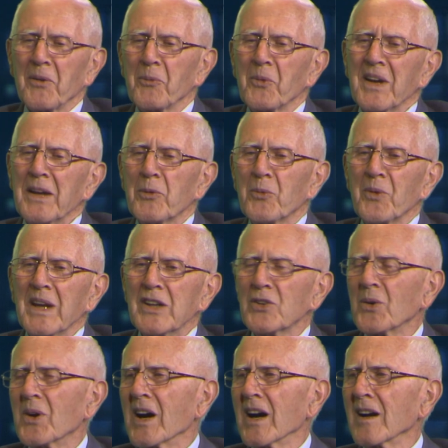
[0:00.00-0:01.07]
We
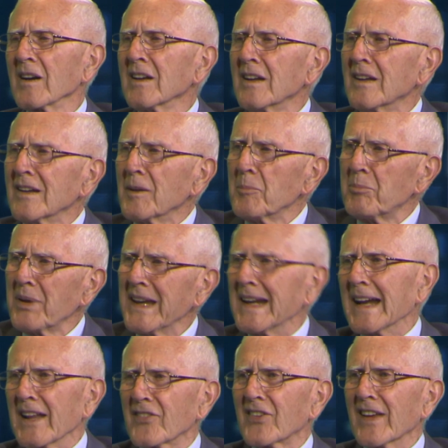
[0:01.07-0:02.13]
do our
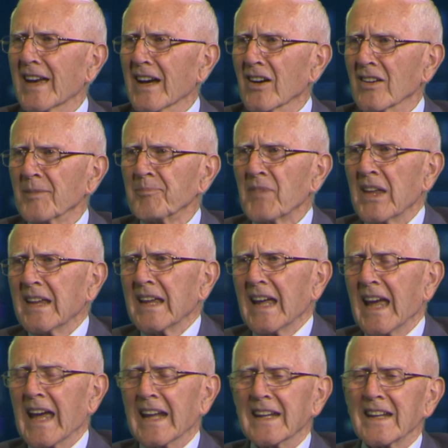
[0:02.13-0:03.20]
peanut sale,
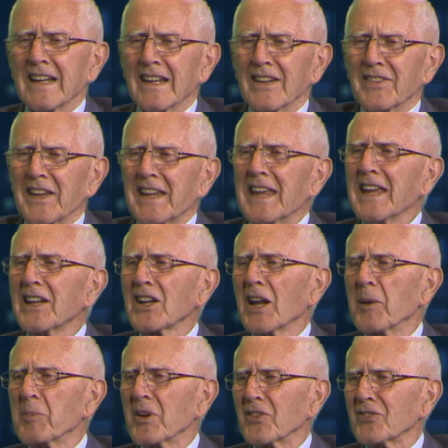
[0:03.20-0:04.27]
and the Key
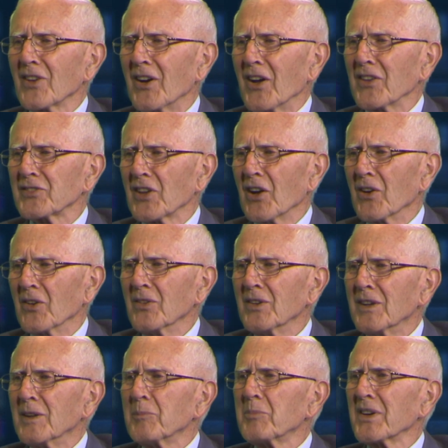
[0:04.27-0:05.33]
Clubbers also
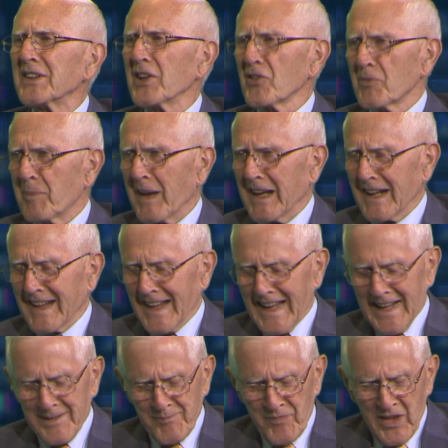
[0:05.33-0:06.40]
participate in
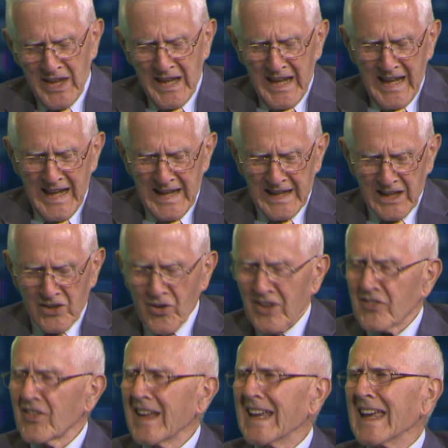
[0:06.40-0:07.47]
that. And of
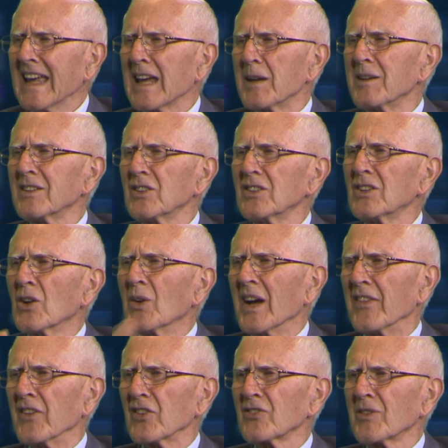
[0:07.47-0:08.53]
course, they can't go
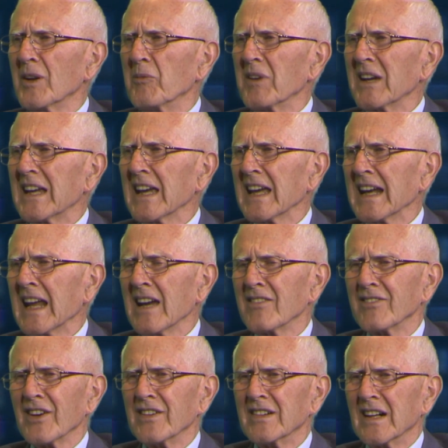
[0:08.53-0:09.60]
on the street. We can't
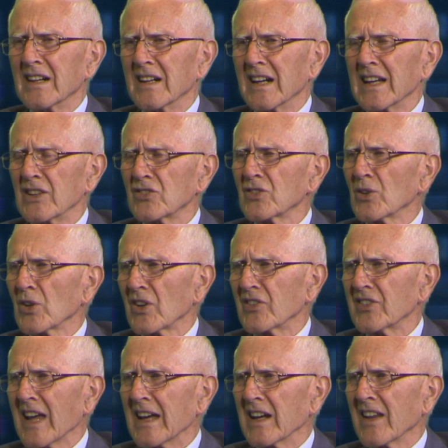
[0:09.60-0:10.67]
have high schoolers
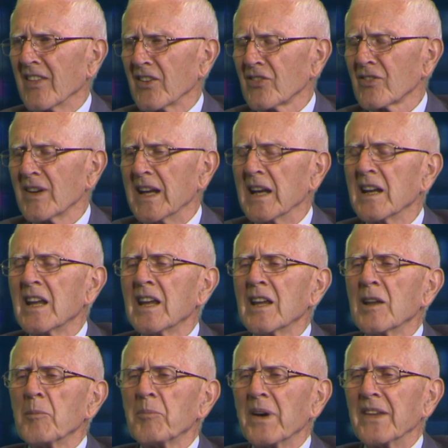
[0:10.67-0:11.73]
out on the street,
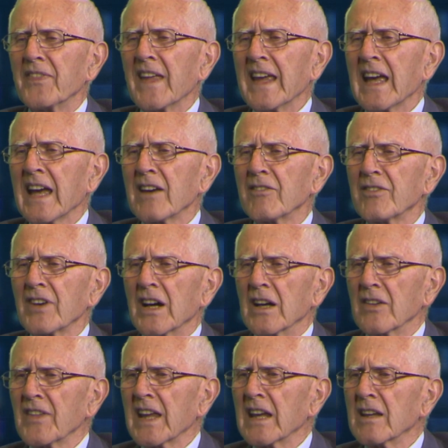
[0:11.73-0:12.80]
but they have
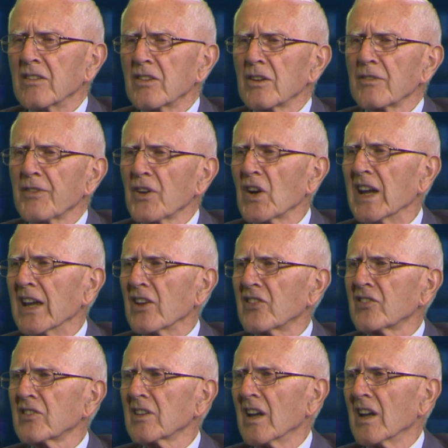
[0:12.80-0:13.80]
there are various